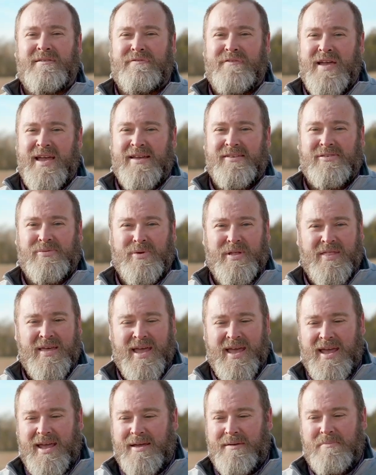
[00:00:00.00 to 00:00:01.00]
face when
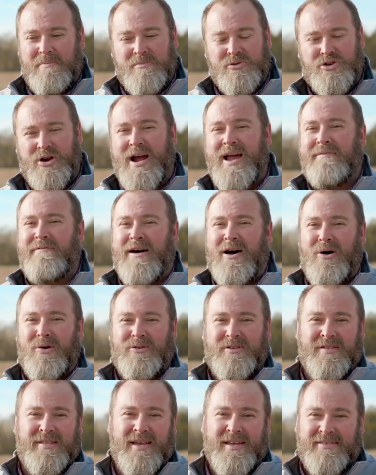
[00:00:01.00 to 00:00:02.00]
they drive
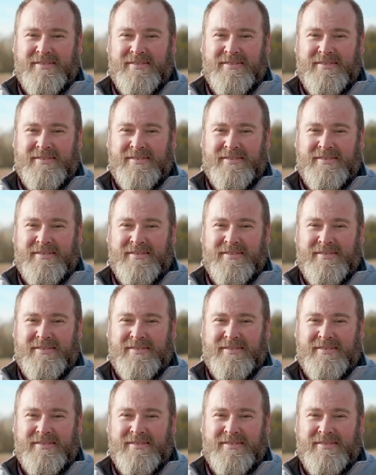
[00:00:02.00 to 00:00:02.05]
out and they